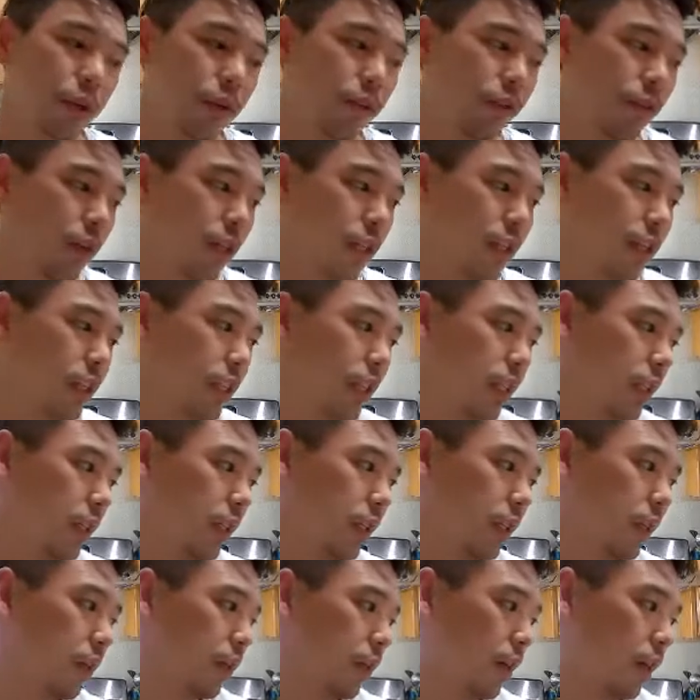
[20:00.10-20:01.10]
fried
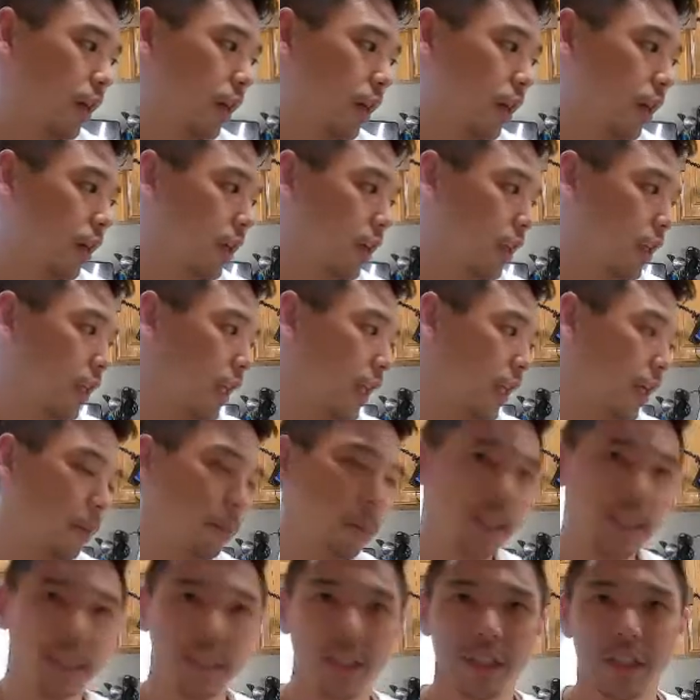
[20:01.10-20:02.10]
chicken
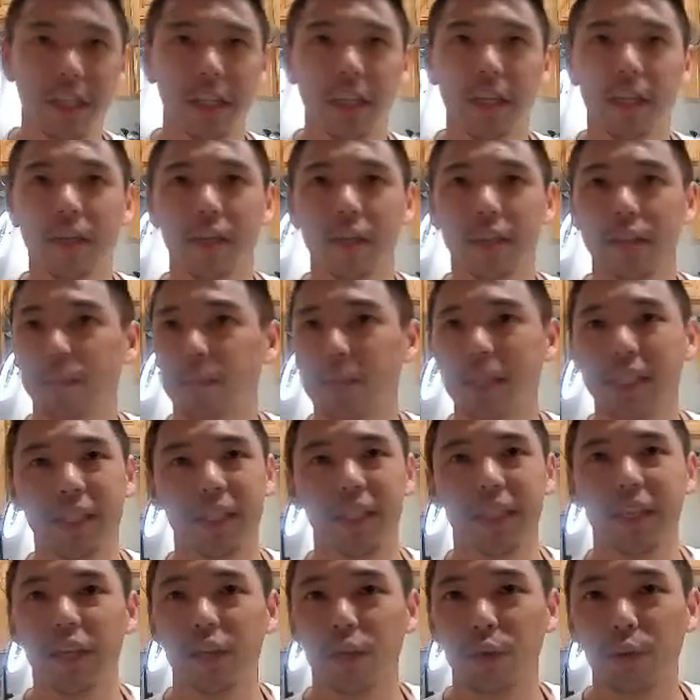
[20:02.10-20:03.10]
it's
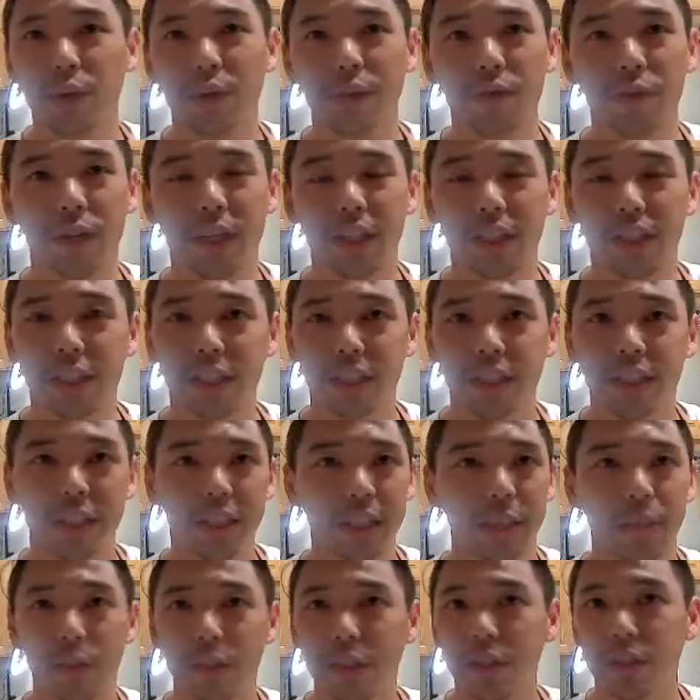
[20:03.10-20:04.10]
basically a Korean fried chicken
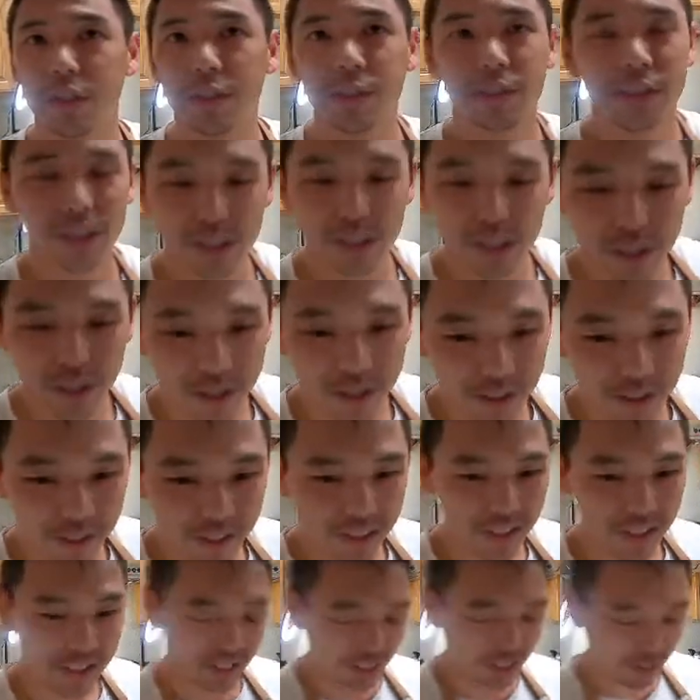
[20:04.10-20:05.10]
sandwich. So,
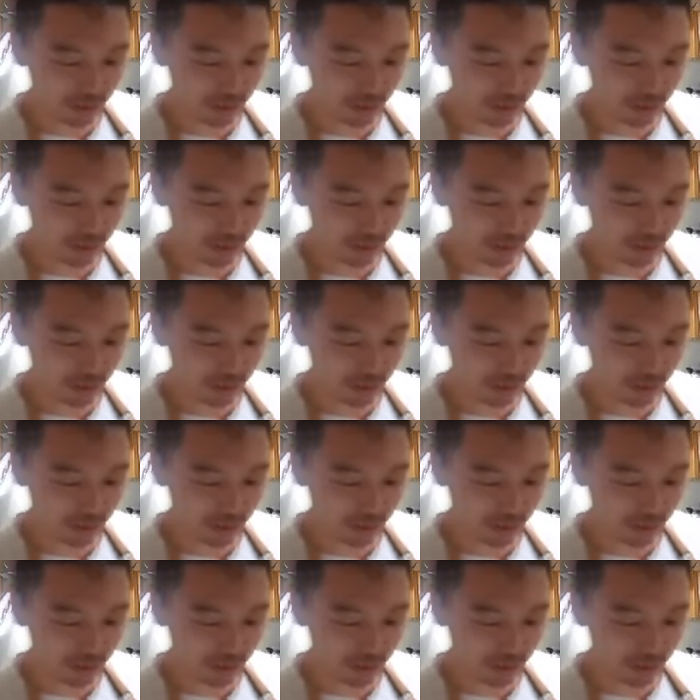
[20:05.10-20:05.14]
and it's going to